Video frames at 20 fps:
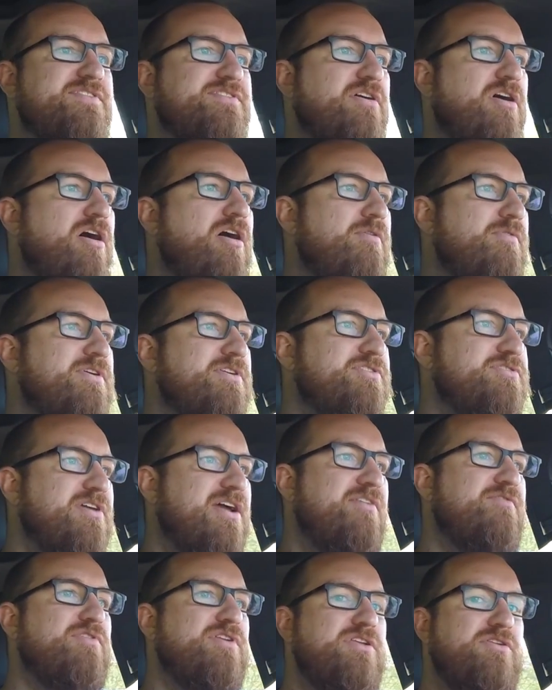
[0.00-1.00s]
It's all-wheel
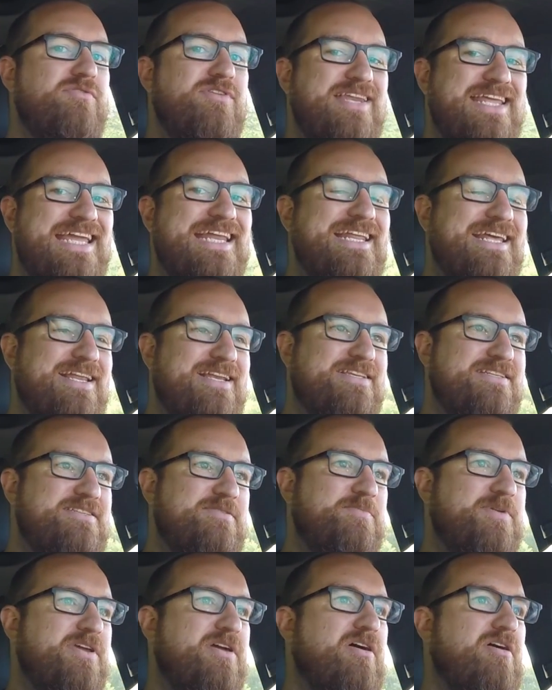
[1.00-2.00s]
drive when you need it
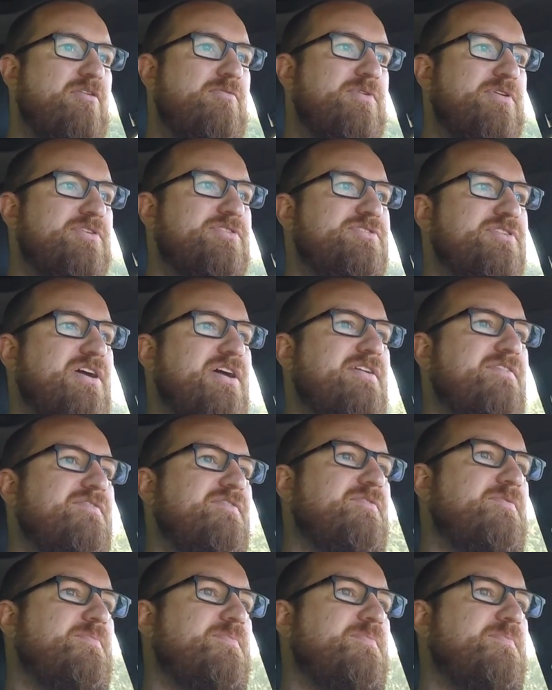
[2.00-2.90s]
to be all-wheel drive.